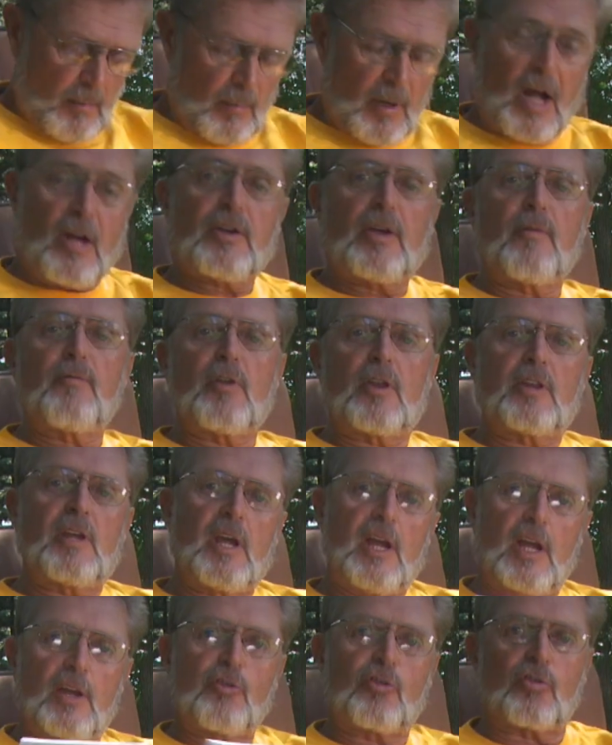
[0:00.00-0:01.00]
But I'll give you
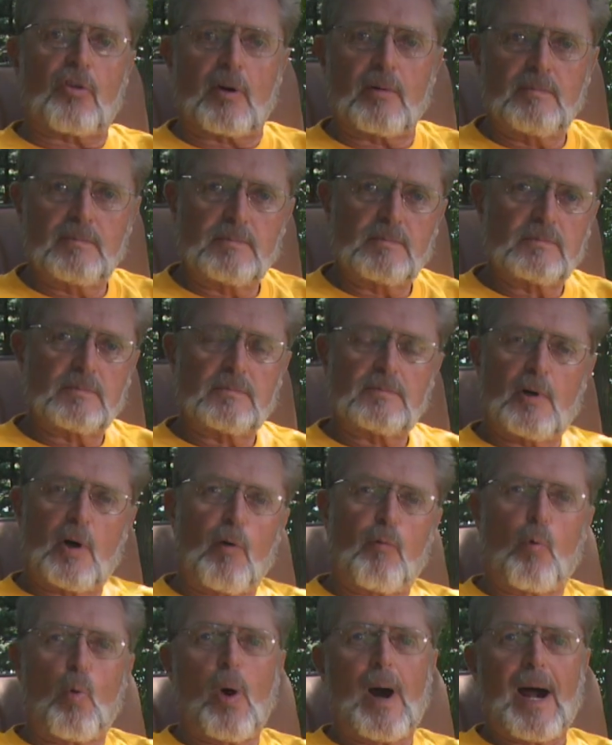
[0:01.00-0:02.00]
the answer
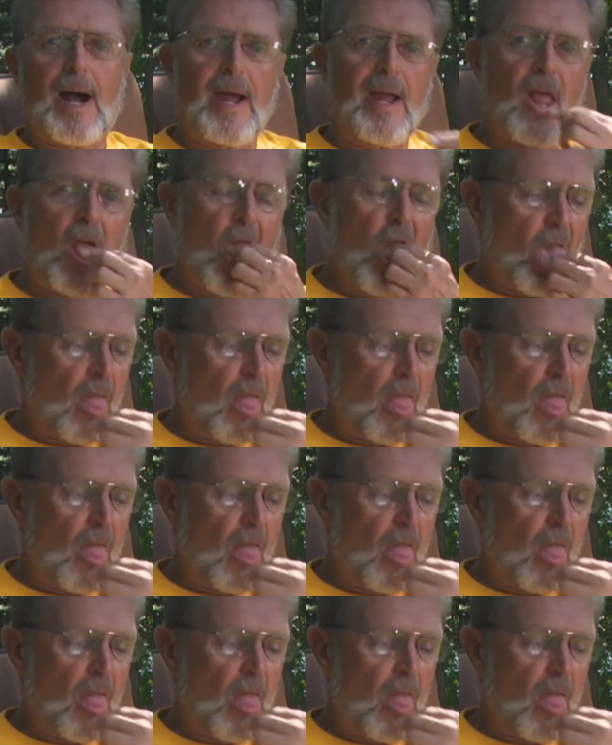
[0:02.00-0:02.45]
of why